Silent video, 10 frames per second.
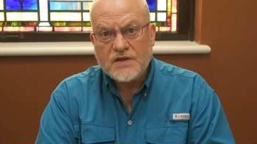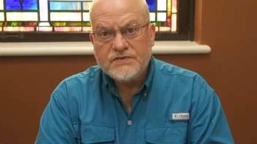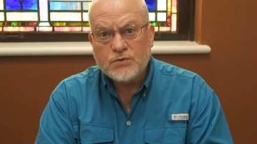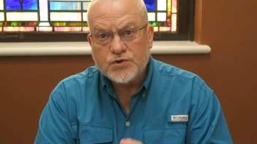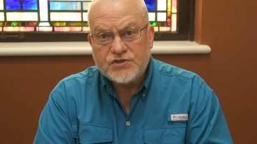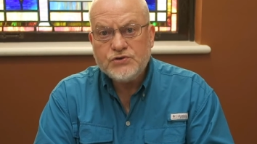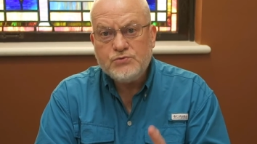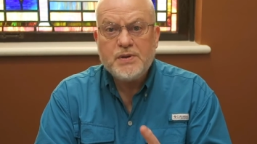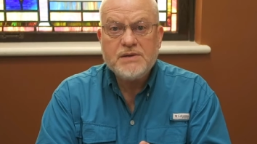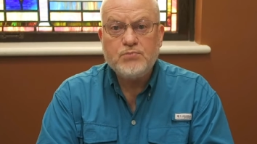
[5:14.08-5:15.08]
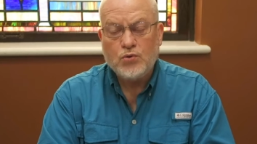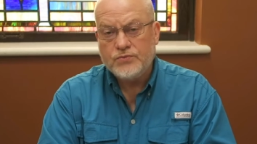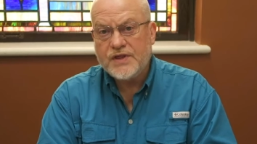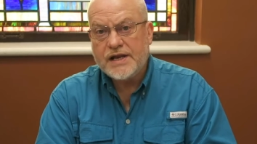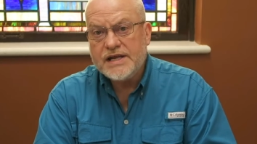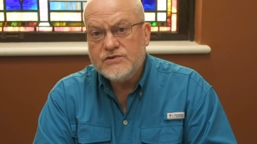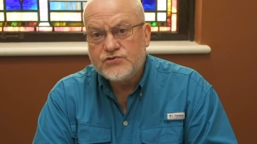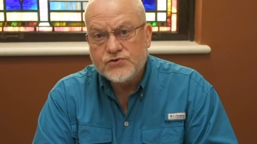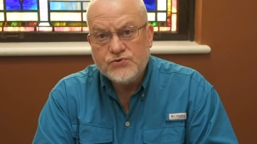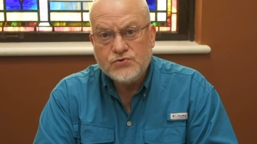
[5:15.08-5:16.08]
there were two people that he
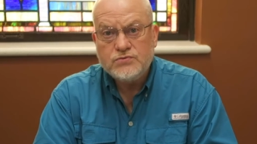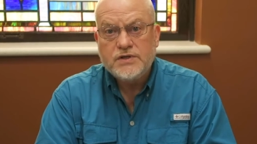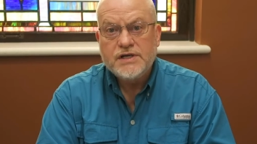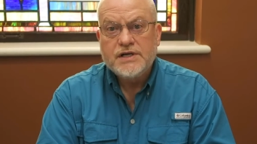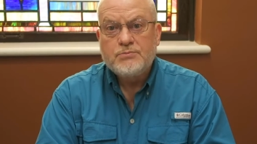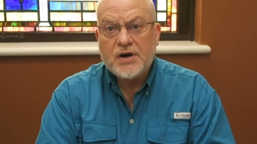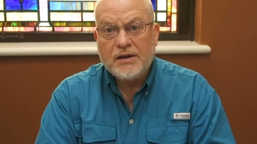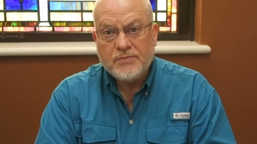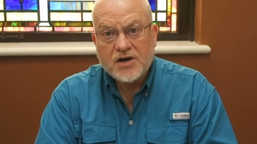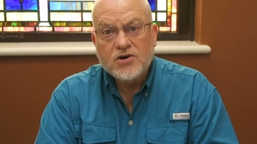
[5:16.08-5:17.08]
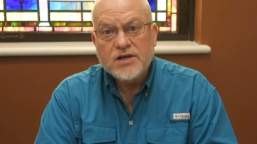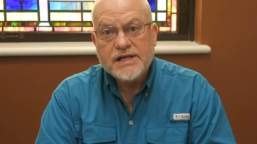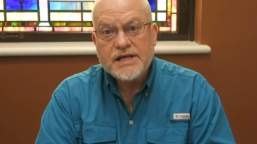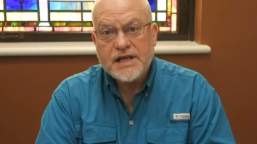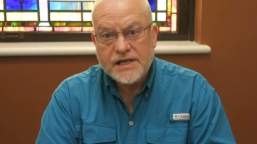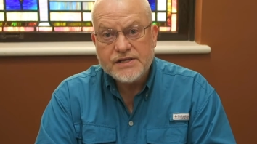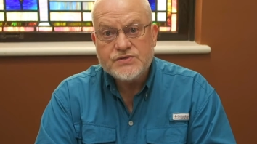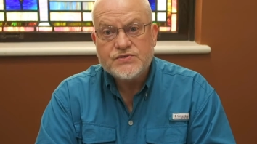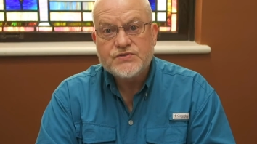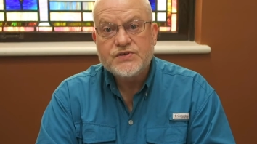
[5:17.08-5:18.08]
drew primarily
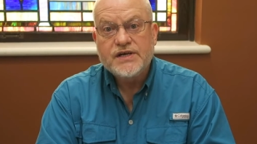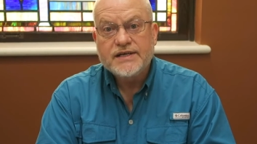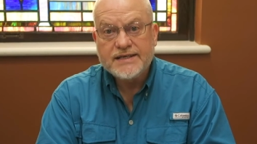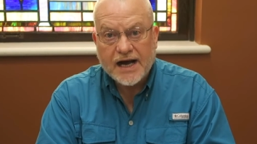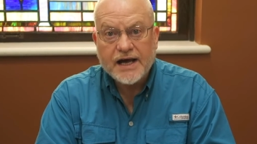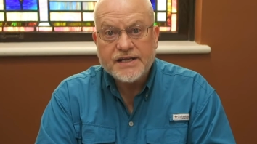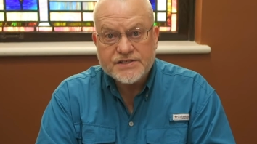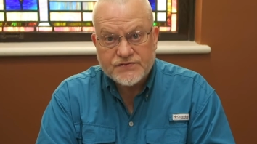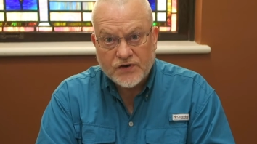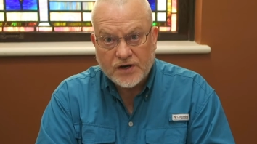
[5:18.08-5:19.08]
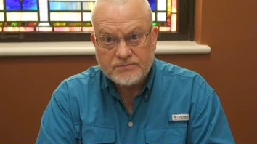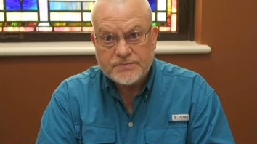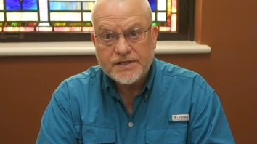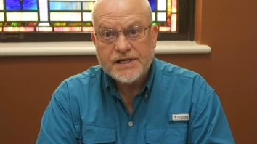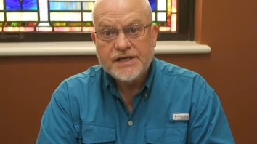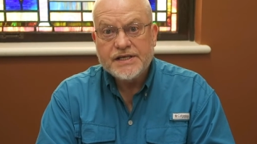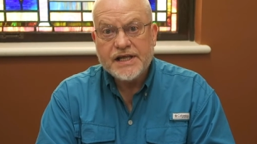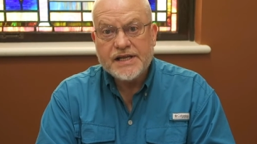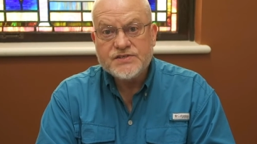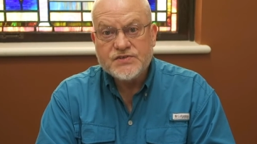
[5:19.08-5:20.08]
his guidance from
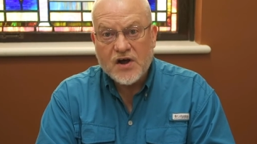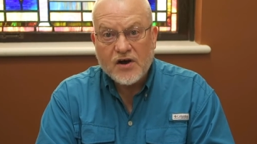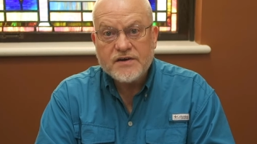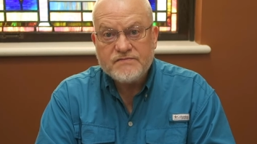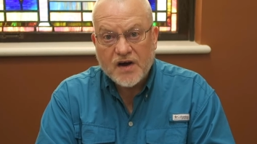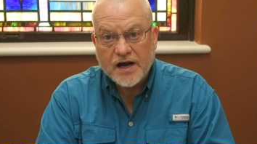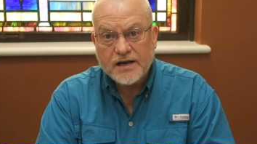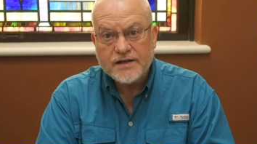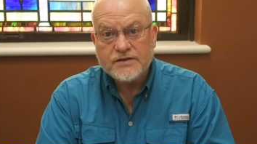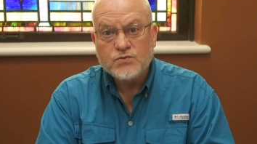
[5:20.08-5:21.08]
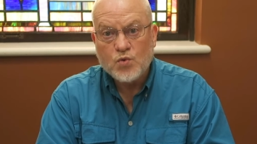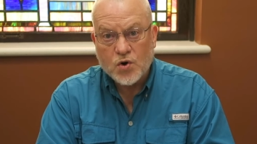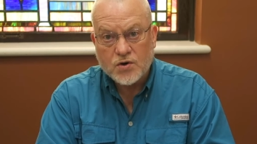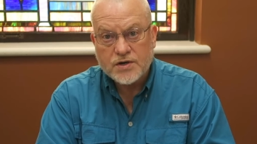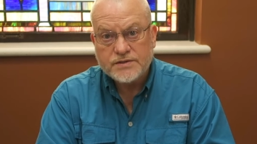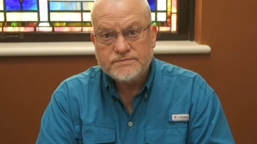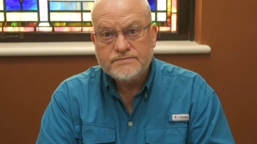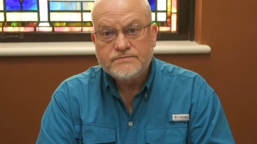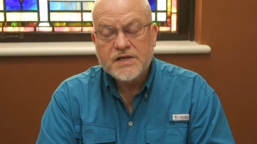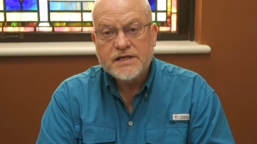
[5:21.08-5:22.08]
in his nonviolent work
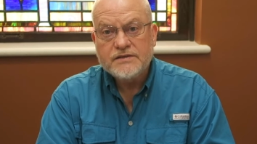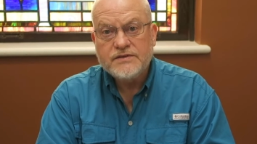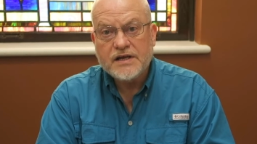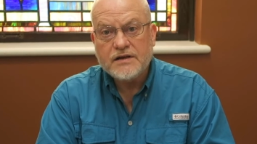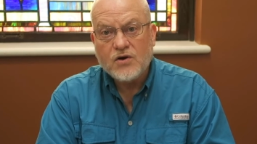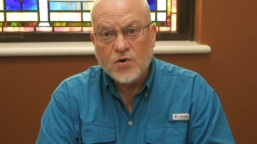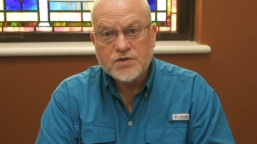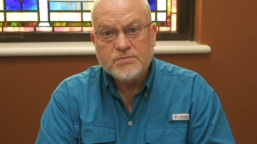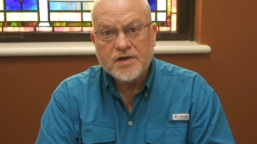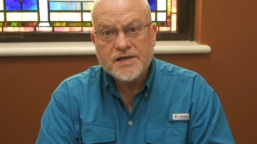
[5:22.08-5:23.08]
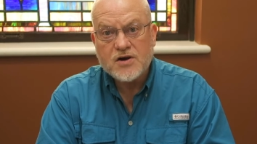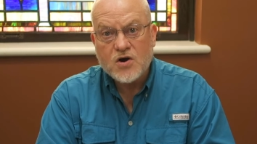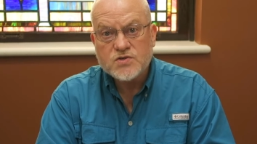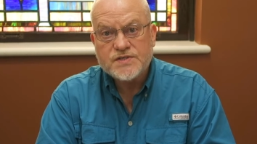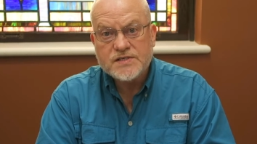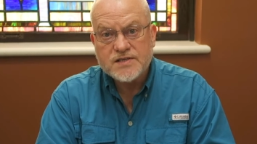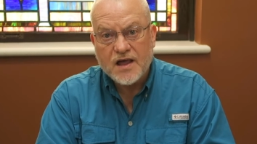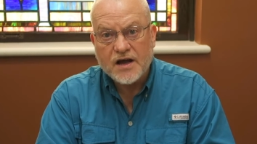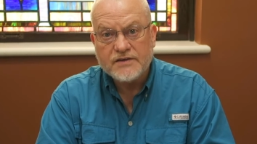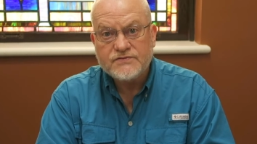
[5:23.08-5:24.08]
that ultimately cost his
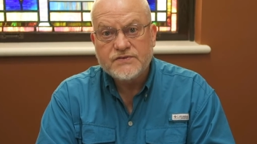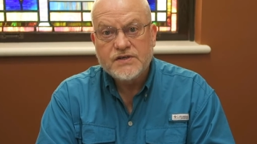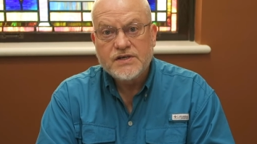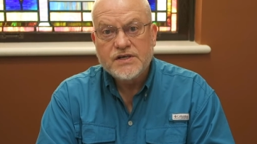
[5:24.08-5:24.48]
life